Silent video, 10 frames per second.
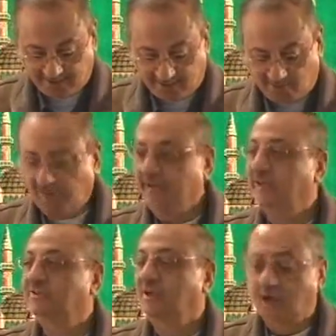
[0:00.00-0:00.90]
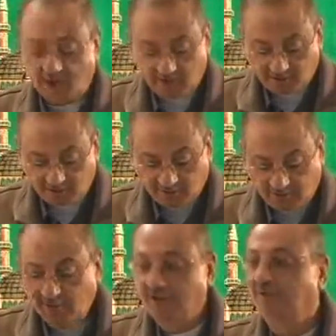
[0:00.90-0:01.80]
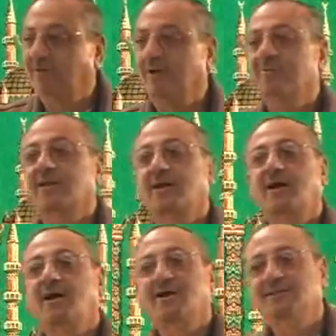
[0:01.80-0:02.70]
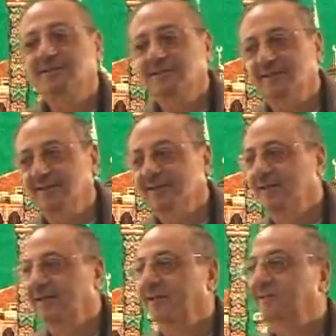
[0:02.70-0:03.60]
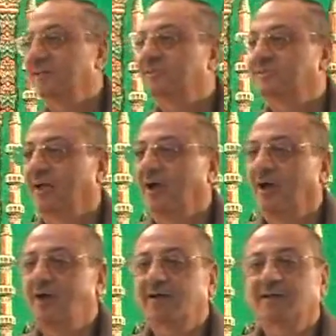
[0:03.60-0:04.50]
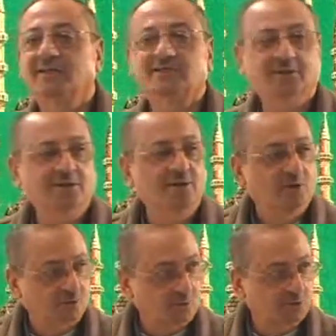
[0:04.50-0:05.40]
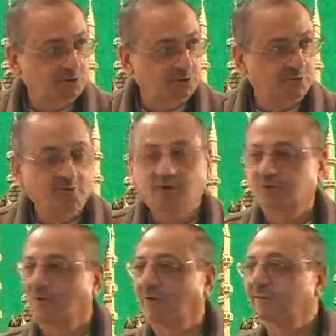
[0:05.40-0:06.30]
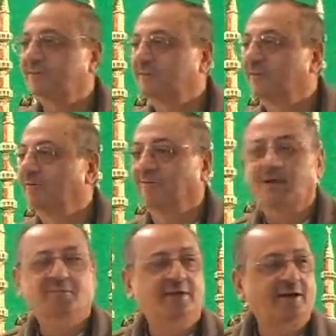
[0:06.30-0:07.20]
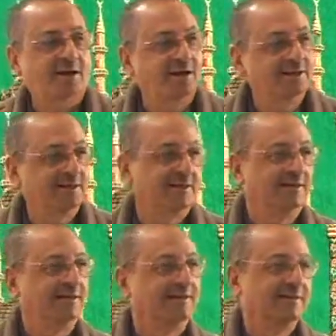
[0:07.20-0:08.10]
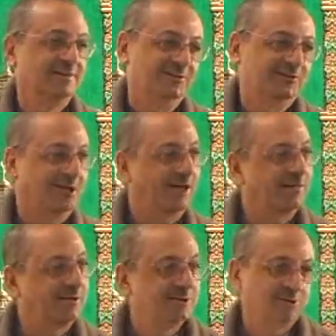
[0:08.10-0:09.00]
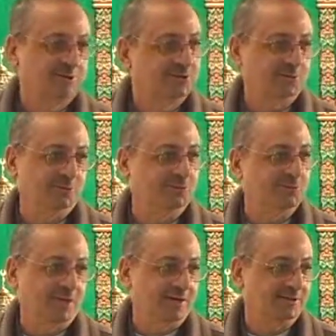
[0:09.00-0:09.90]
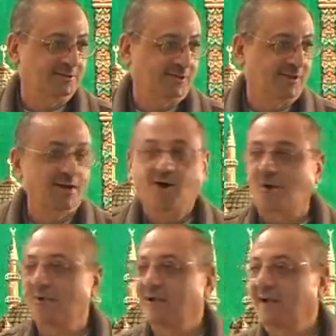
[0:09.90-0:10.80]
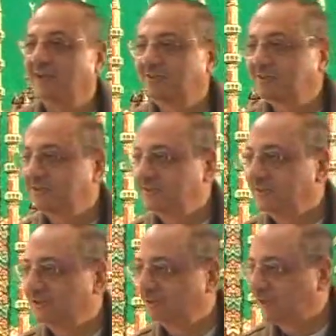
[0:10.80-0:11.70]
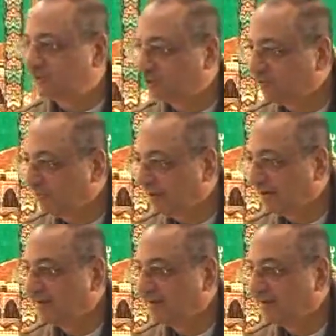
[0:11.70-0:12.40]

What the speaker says: Well, ishaku fil mirhadi. And the ishaq is in washroom. So what is fil mirhadi? Jar majrur, shibu jumla. You got? How many kinds did you get so far?